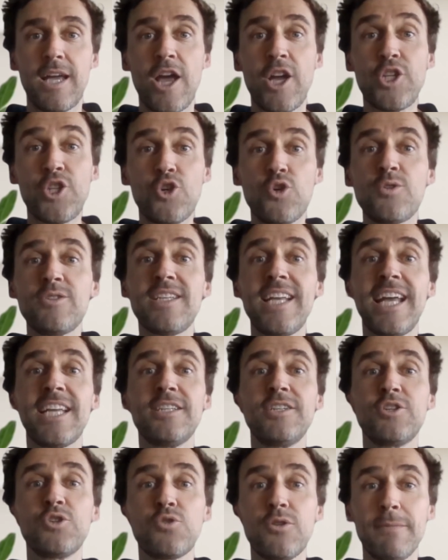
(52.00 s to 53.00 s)
Use
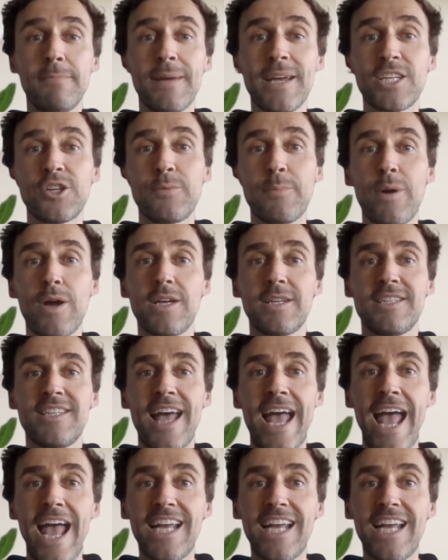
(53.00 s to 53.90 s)
industry benchmarks to